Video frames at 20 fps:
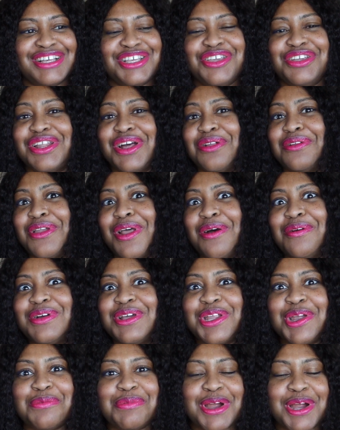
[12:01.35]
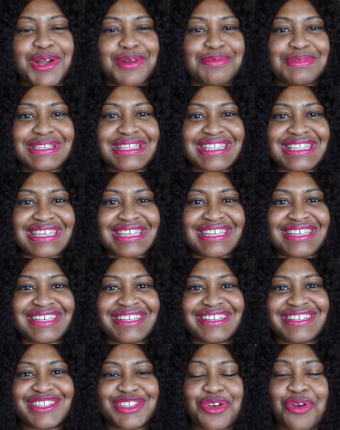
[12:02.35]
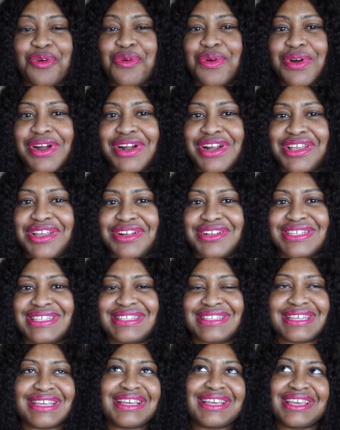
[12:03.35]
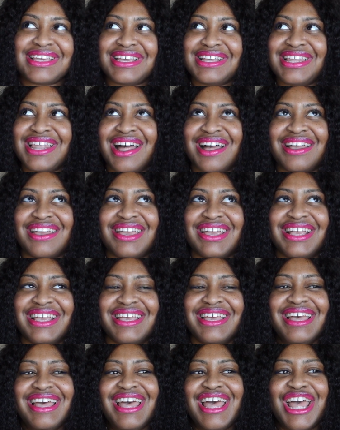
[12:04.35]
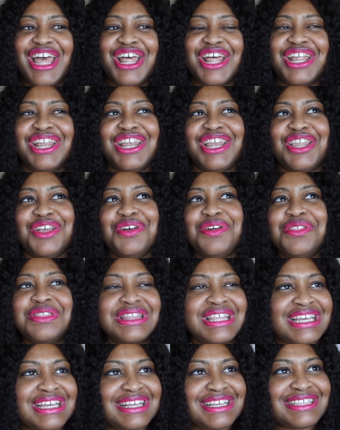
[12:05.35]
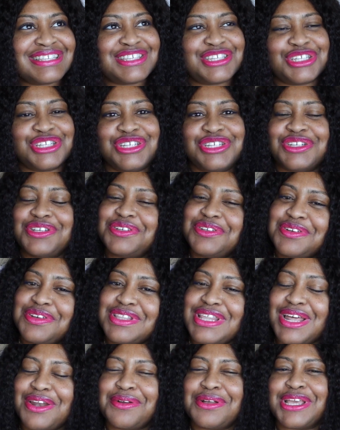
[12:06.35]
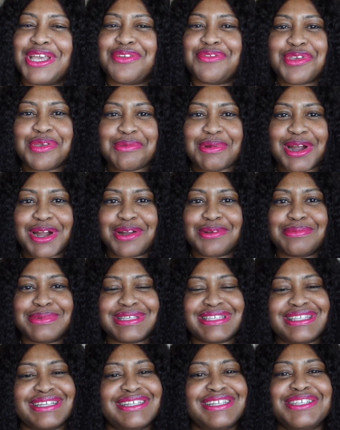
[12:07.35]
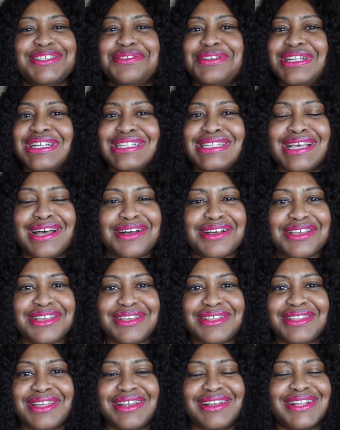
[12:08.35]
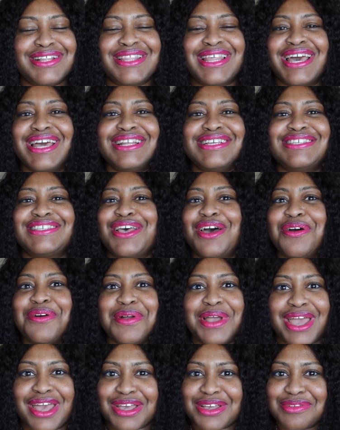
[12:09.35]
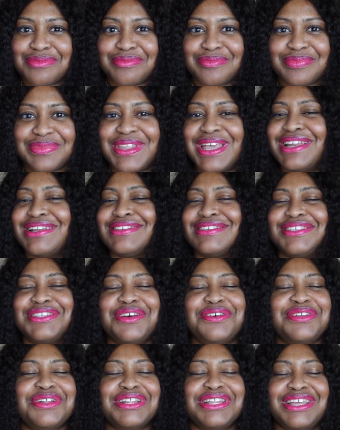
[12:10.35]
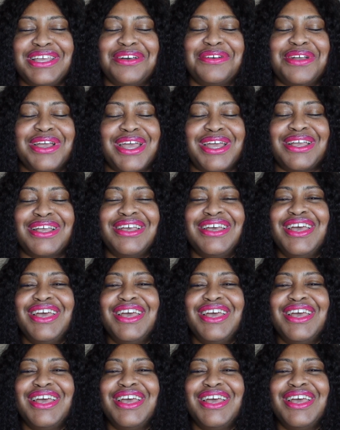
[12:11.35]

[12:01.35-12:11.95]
you don't know what your purpose is, or you're seeking like new things to do that'll give you purpose, I just want to tell you that that is okay. That is totally okay.